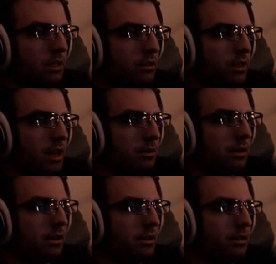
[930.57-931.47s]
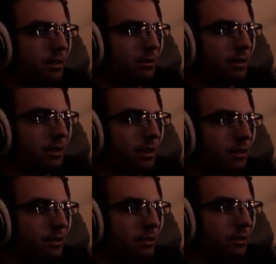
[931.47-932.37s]
In that regard, it's not really
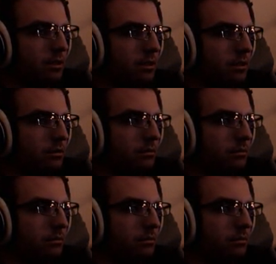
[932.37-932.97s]
connected at all,